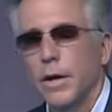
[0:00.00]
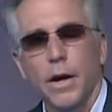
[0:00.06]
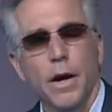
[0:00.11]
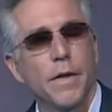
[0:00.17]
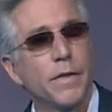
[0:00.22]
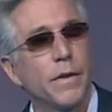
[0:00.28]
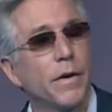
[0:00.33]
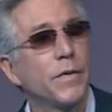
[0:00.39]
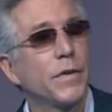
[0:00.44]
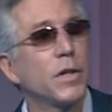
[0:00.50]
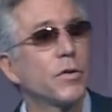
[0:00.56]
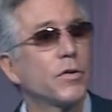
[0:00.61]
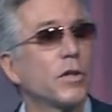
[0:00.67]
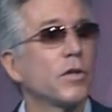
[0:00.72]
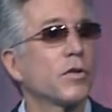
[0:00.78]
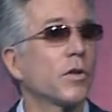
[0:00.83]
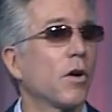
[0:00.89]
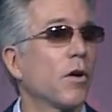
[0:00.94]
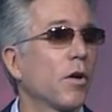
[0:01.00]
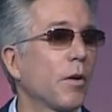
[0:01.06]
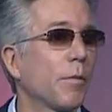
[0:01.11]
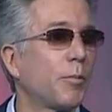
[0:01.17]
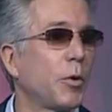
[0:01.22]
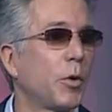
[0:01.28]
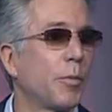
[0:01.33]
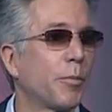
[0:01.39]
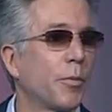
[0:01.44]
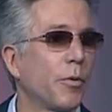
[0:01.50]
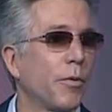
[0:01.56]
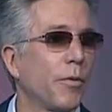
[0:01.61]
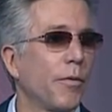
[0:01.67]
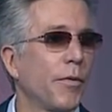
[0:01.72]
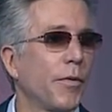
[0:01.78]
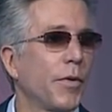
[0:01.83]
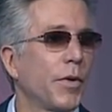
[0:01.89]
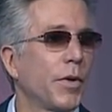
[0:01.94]
And then there's these other people
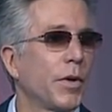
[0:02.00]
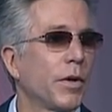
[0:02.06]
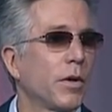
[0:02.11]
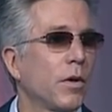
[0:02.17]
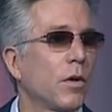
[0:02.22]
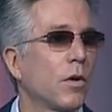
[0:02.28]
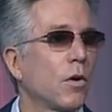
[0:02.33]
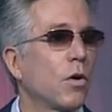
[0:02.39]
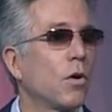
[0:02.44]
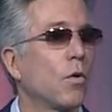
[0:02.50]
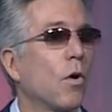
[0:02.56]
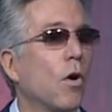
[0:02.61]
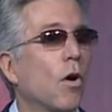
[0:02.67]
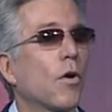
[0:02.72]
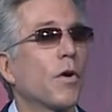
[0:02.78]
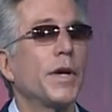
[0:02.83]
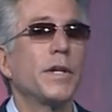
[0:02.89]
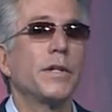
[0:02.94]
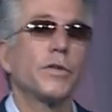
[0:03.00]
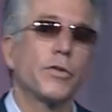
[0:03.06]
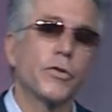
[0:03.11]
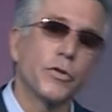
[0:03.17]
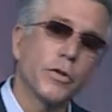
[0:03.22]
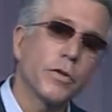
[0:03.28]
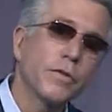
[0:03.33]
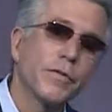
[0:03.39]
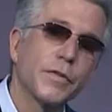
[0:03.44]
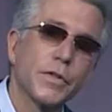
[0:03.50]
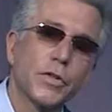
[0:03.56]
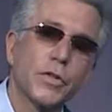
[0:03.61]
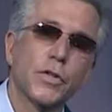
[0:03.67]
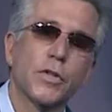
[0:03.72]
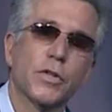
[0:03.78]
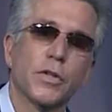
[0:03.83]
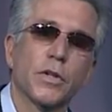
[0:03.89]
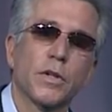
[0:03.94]
who are in
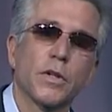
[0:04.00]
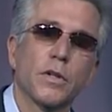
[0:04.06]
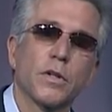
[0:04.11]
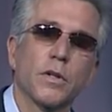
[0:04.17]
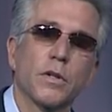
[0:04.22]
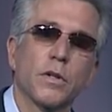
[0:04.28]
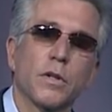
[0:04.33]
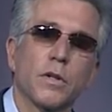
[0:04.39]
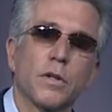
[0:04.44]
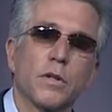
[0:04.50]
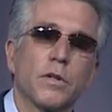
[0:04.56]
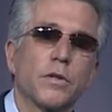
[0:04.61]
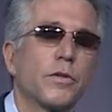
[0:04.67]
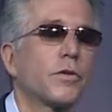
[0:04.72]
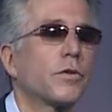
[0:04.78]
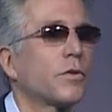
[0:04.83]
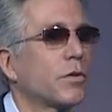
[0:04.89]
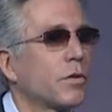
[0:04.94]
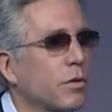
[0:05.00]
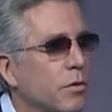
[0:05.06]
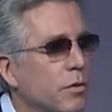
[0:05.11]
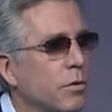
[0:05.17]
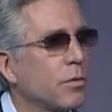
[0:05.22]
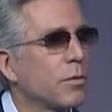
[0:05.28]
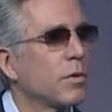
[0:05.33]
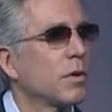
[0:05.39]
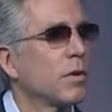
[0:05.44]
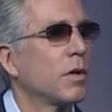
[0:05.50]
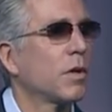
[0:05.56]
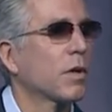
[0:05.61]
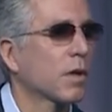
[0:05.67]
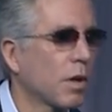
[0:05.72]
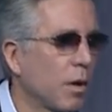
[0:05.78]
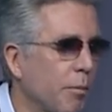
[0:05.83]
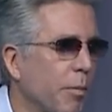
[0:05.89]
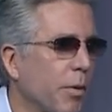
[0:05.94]
service to a
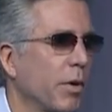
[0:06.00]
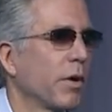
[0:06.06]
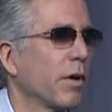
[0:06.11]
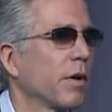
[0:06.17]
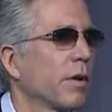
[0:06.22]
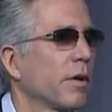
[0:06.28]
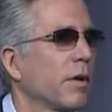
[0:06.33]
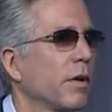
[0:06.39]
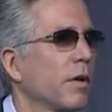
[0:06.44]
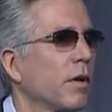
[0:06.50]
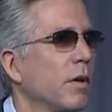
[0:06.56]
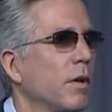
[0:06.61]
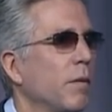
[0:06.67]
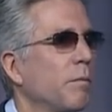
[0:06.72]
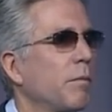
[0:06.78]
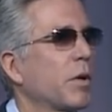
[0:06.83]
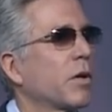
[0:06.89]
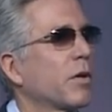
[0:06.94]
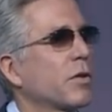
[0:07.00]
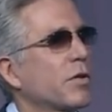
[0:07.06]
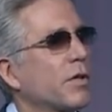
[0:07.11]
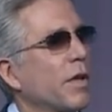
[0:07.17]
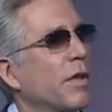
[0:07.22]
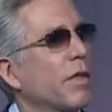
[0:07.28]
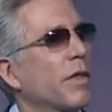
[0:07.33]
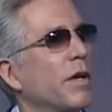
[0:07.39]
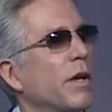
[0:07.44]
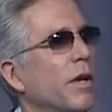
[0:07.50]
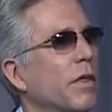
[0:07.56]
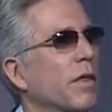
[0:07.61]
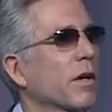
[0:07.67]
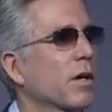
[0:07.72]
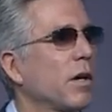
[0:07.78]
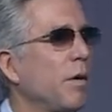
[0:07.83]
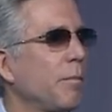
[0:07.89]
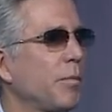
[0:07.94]
company because they think
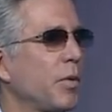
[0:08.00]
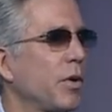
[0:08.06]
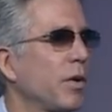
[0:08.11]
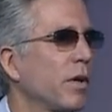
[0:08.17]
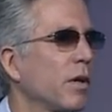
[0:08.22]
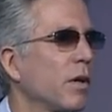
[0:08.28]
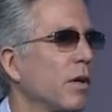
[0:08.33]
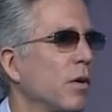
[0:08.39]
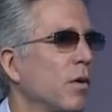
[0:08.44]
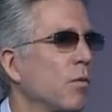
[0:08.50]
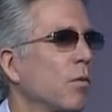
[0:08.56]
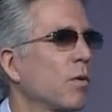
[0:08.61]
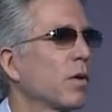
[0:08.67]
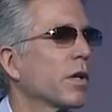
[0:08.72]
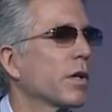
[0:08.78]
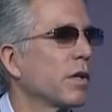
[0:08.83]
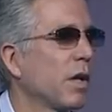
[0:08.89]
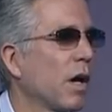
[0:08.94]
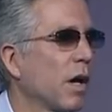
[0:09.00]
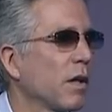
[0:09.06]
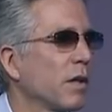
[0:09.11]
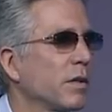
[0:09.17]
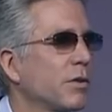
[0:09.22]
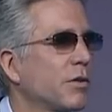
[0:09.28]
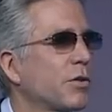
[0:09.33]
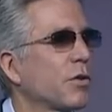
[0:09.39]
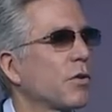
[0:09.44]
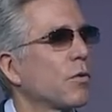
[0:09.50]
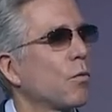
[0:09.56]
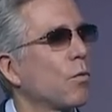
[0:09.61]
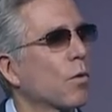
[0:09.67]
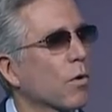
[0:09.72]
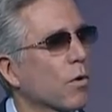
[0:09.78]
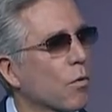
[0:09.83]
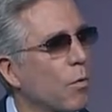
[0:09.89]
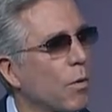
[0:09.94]
the company will acknowledge
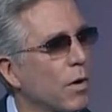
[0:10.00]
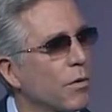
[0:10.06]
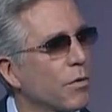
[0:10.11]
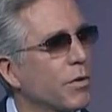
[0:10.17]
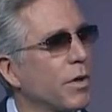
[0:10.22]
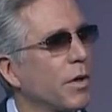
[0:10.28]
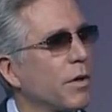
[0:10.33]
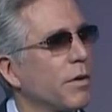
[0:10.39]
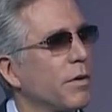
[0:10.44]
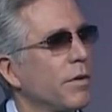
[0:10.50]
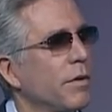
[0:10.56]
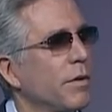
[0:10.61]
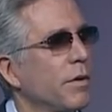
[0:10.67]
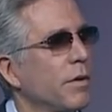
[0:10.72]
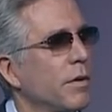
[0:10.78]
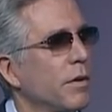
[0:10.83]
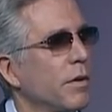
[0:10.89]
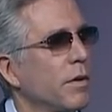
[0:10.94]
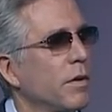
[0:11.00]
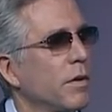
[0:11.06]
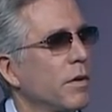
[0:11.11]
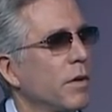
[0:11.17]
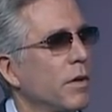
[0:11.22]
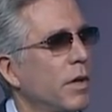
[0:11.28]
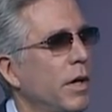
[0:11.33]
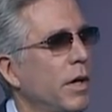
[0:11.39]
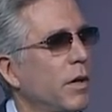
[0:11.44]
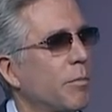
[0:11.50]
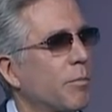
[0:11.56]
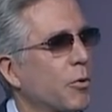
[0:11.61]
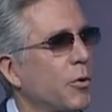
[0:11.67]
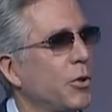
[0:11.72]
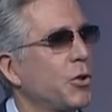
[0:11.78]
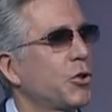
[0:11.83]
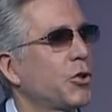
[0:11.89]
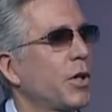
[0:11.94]
work well done and
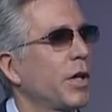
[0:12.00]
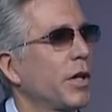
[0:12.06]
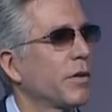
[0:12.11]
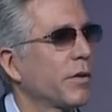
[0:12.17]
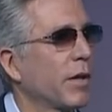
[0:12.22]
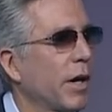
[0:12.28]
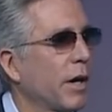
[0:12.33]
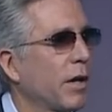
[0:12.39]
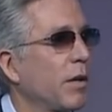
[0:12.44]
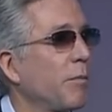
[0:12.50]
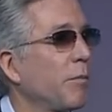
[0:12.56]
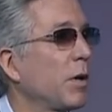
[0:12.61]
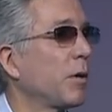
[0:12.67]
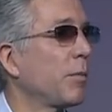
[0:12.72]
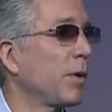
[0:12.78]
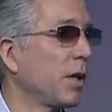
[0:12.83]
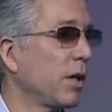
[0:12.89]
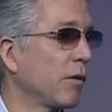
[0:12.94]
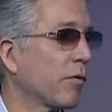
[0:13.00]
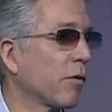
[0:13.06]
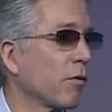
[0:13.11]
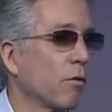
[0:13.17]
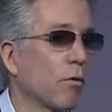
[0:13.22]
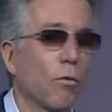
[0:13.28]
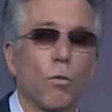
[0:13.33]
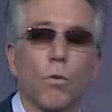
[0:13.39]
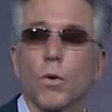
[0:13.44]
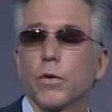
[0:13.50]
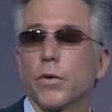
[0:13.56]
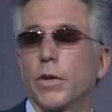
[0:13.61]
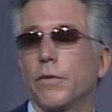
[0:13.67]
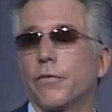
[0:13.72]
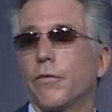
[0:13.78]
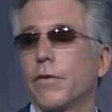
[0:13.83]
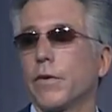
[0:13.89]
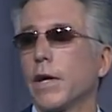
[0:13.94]
appreciate that and maybe even reward
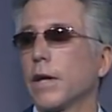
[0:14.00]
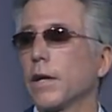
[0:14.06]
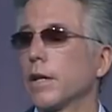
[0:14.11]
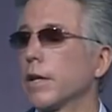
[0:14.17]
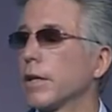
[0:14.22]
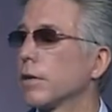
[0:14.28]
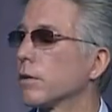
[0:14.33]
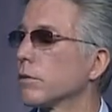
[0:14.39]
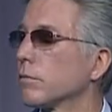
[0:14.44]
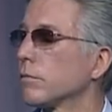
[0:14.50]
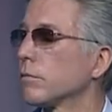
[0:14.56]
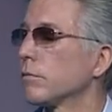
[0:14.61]
them for that later.